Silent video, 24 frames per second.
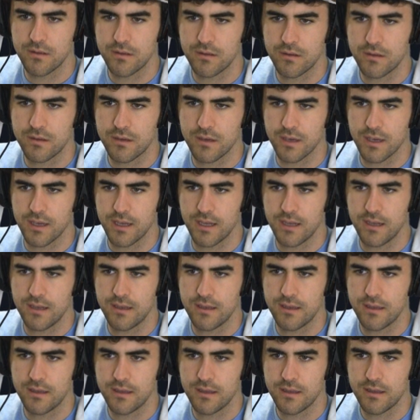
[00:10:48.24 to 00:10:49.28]
Okay.
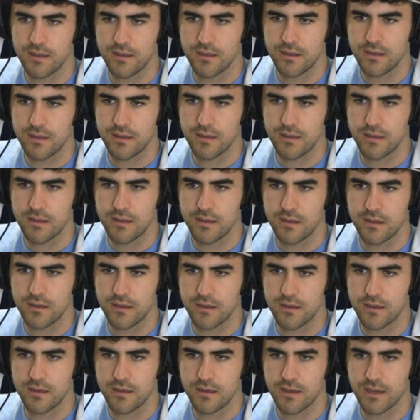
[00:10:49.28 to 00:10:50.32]

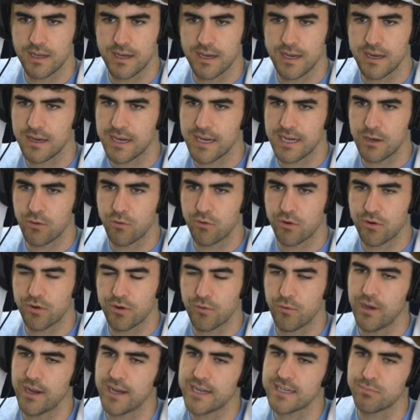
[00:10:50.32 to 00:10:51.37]
I didn't get no
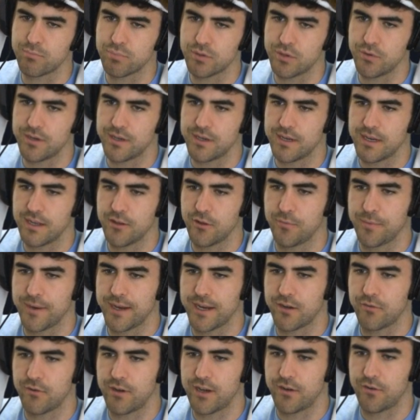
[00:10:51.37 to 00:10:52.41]
green. Well, I guess blue and yellow
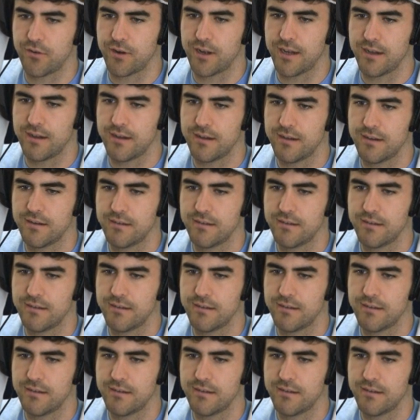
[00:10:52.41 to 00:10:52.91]
make green, right?